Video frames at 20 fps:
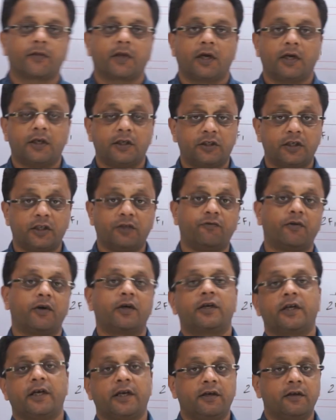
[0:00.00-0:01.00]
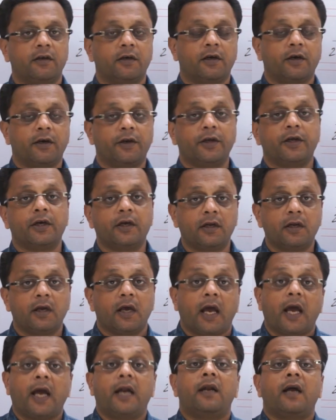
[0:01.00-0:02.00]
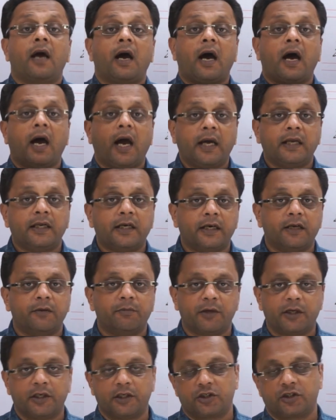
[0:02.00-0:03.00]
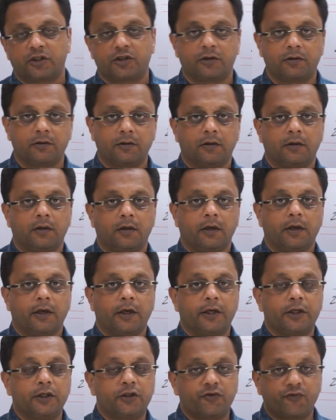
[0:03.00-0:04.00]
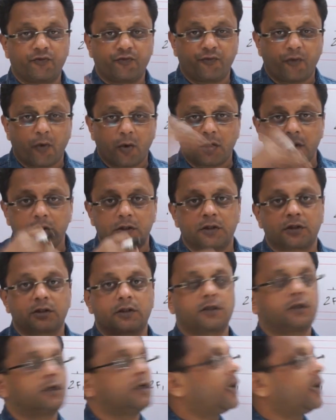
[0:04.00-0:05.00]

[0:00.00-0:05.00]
It is inverted, real and highly diminished. It is focused